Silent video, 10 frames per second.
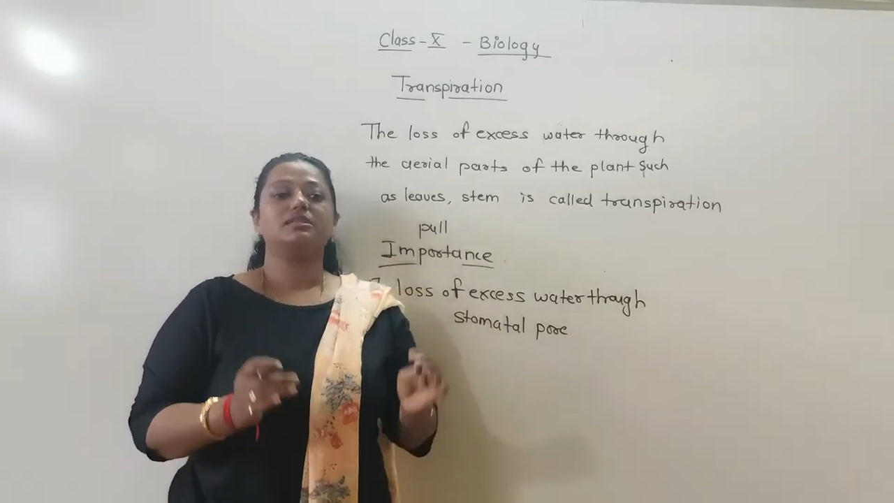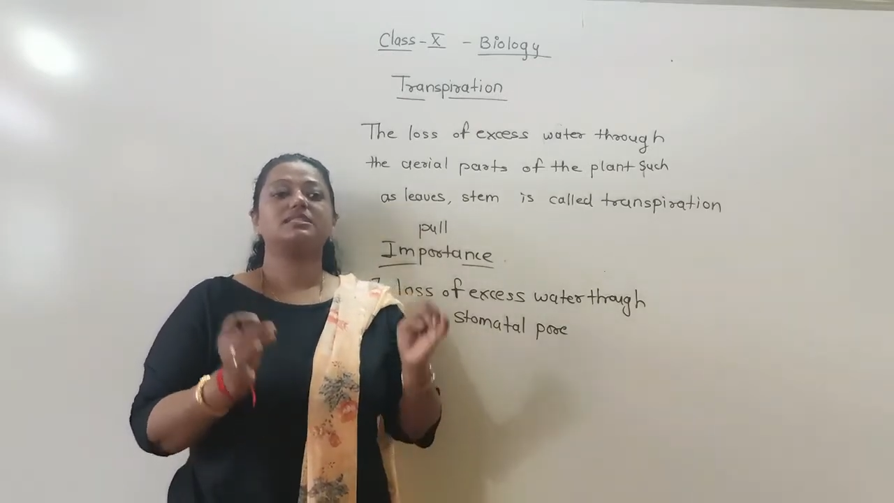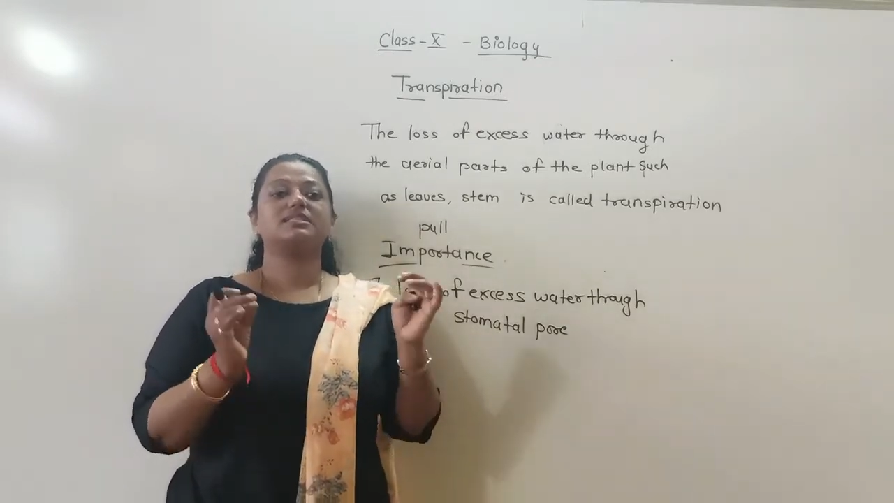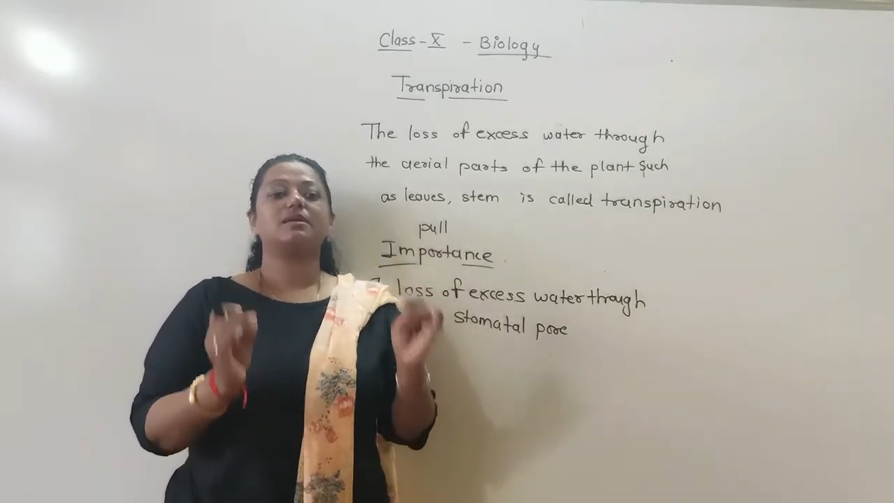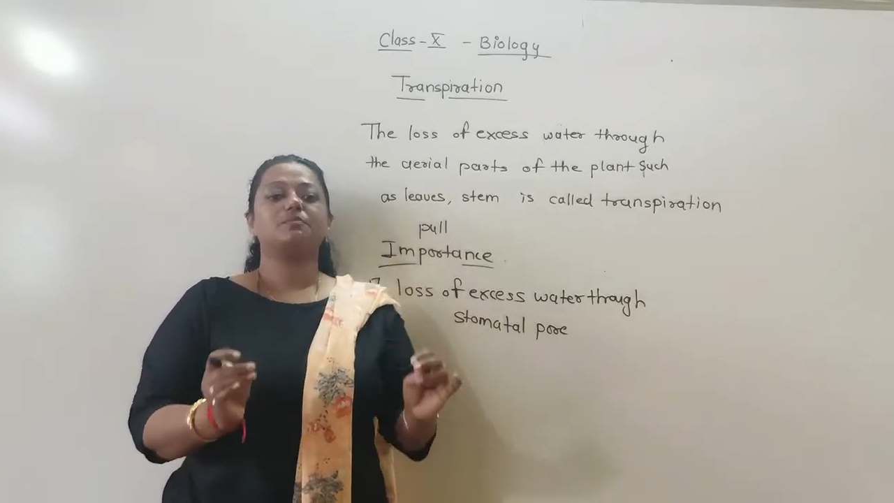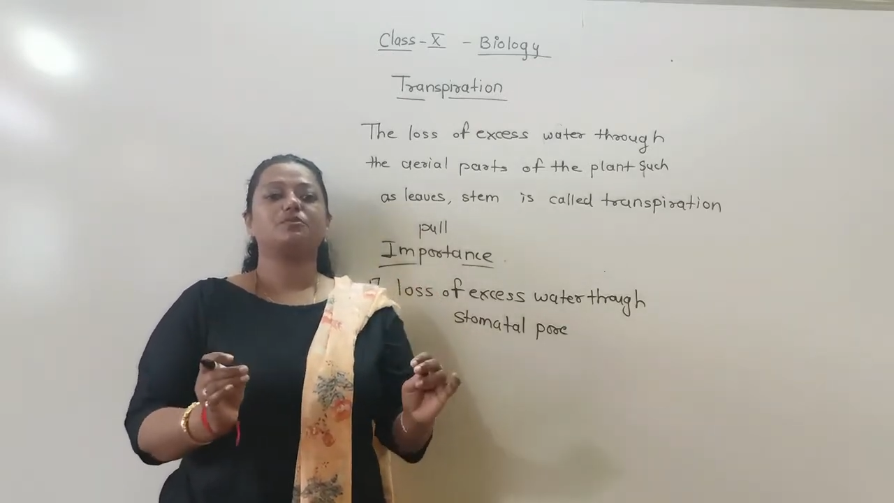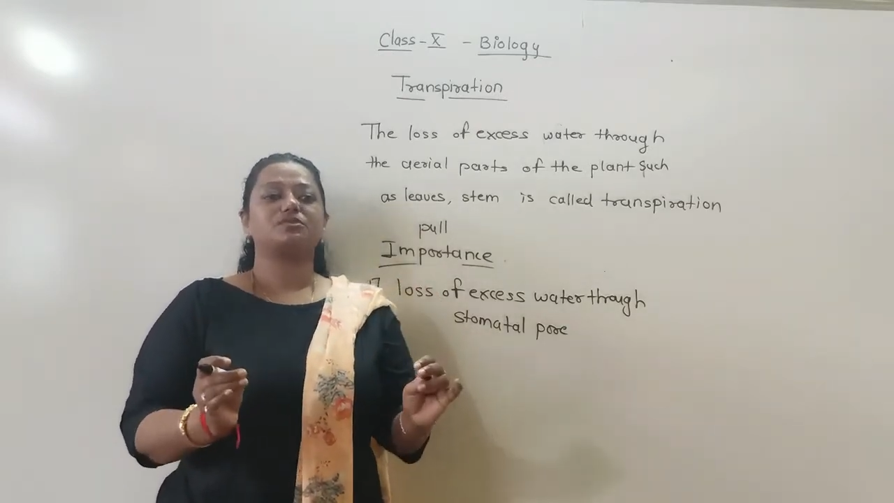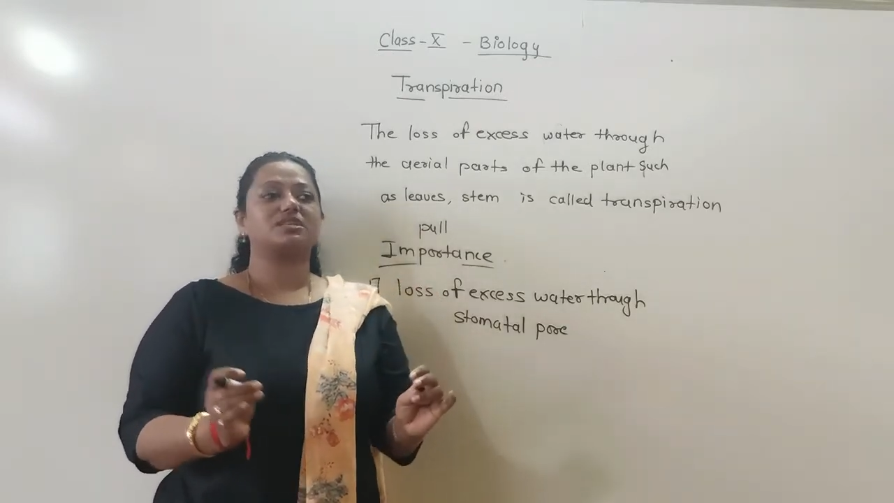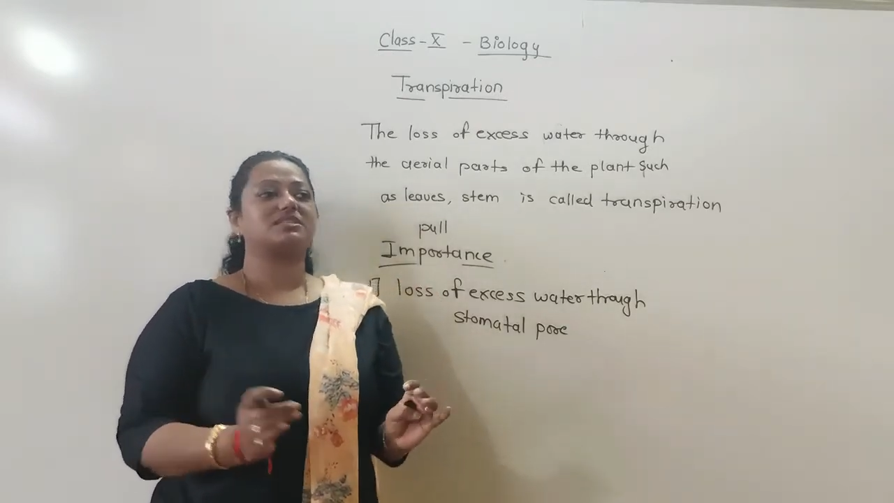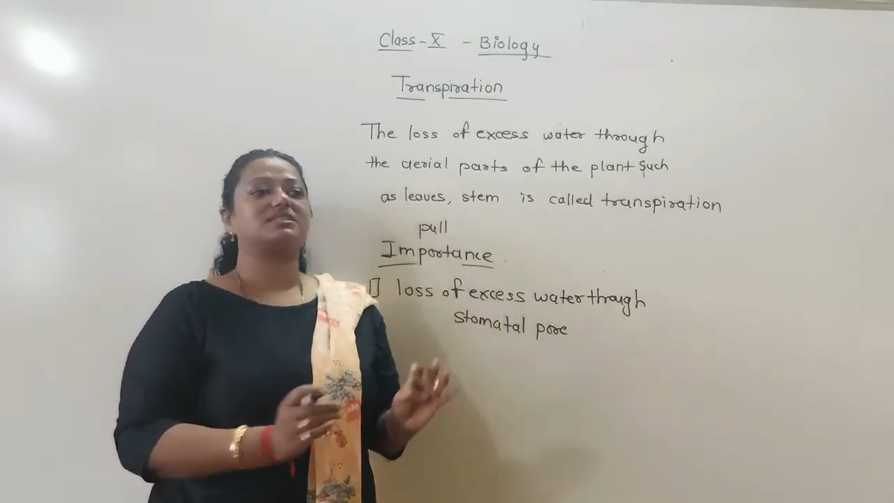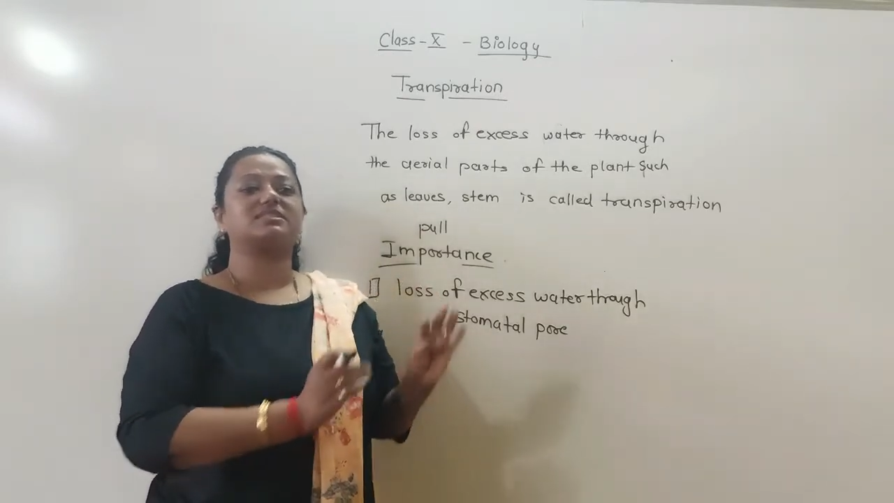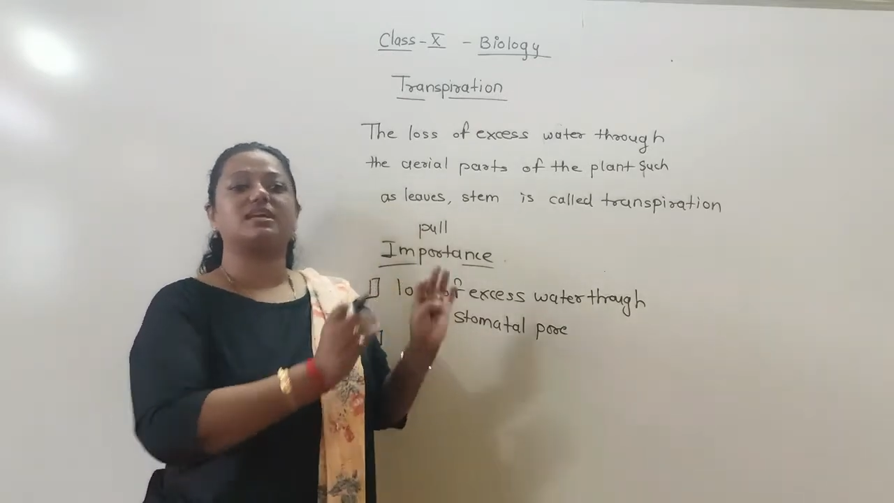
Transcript: the same process is